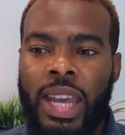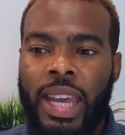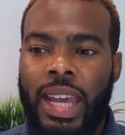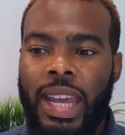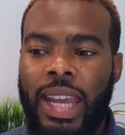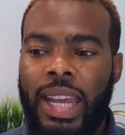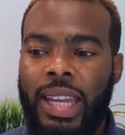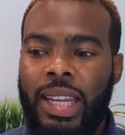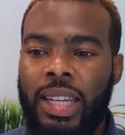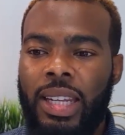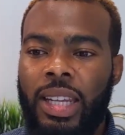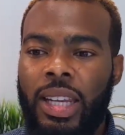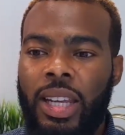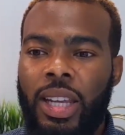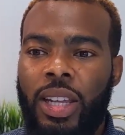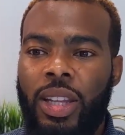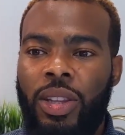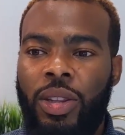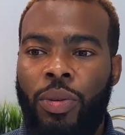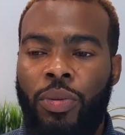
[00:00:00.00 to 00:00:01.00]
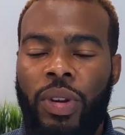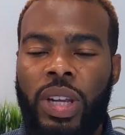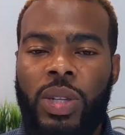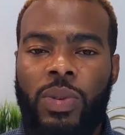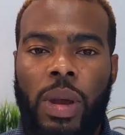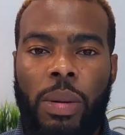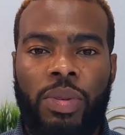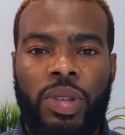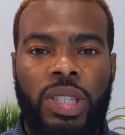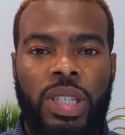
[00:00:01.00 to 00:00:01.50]
And the reason
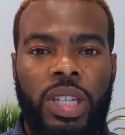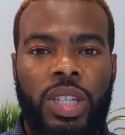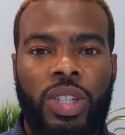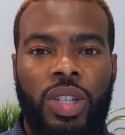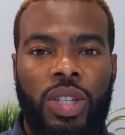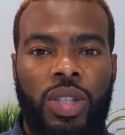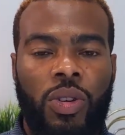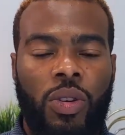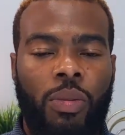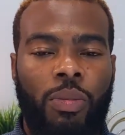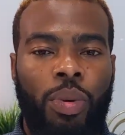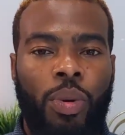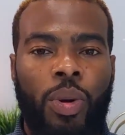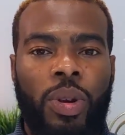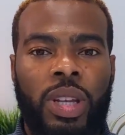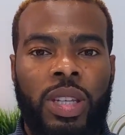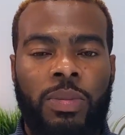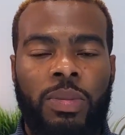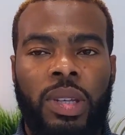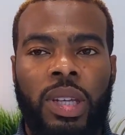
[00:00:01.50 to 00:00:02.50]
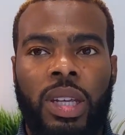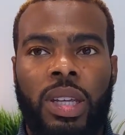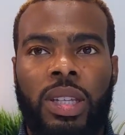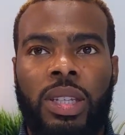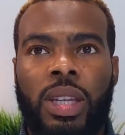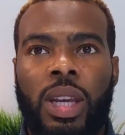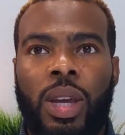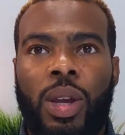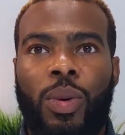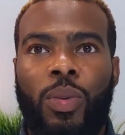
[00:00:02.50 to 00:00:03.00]
why procedures are so important is
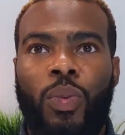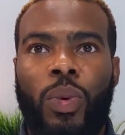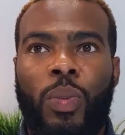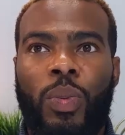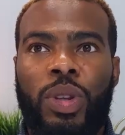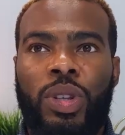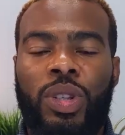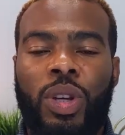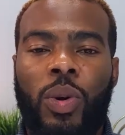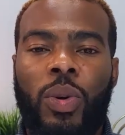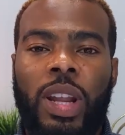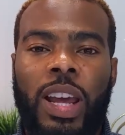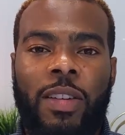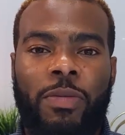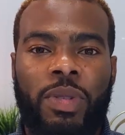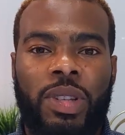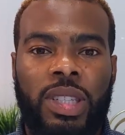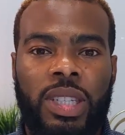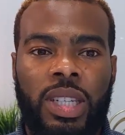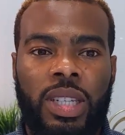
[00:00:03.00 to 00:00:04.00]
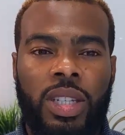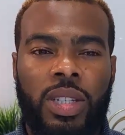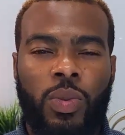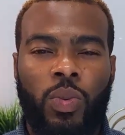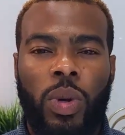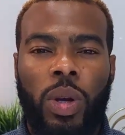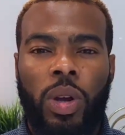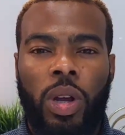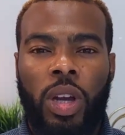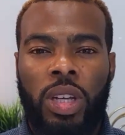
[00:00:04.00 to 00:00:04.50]
because when we don't have procedures,
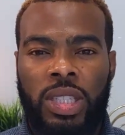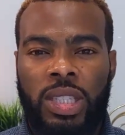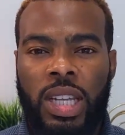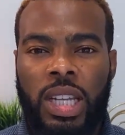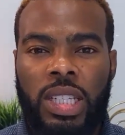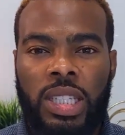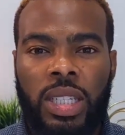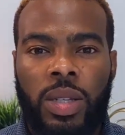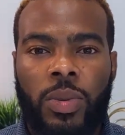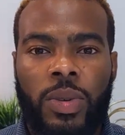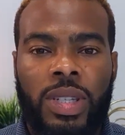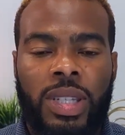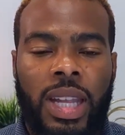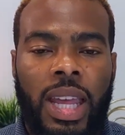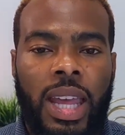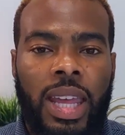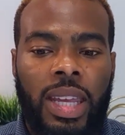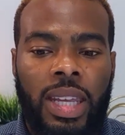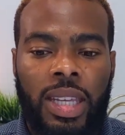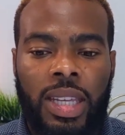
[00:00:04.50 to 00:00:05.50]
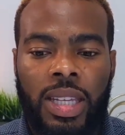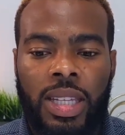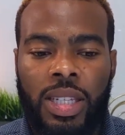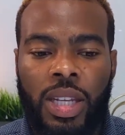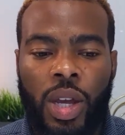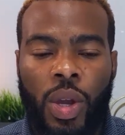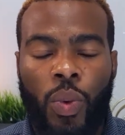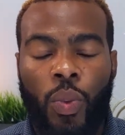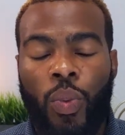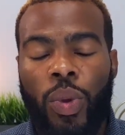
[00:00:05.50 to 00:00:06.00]
what essentially we're saying is
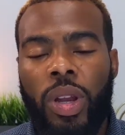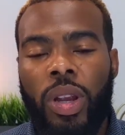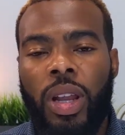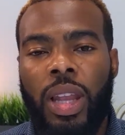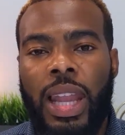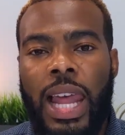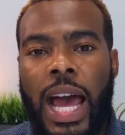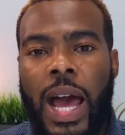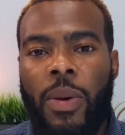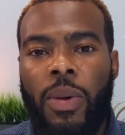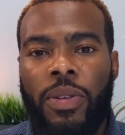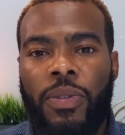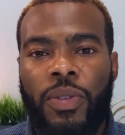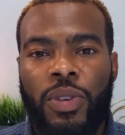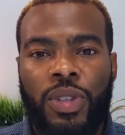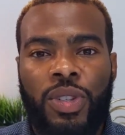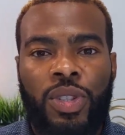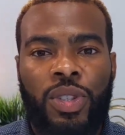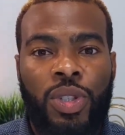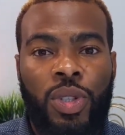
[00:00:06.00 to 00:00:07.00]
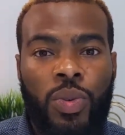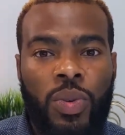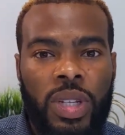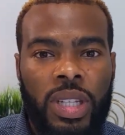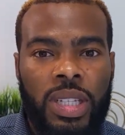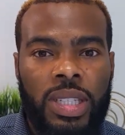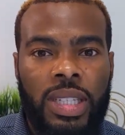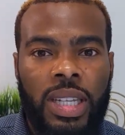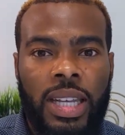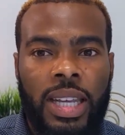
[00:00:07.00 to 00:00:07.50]
we're allowing for
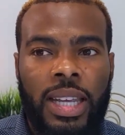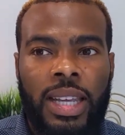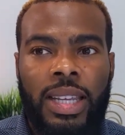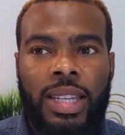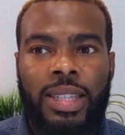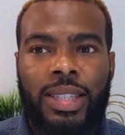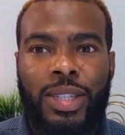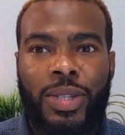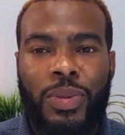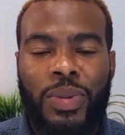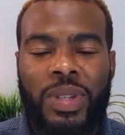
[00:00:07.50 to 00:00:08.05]
students to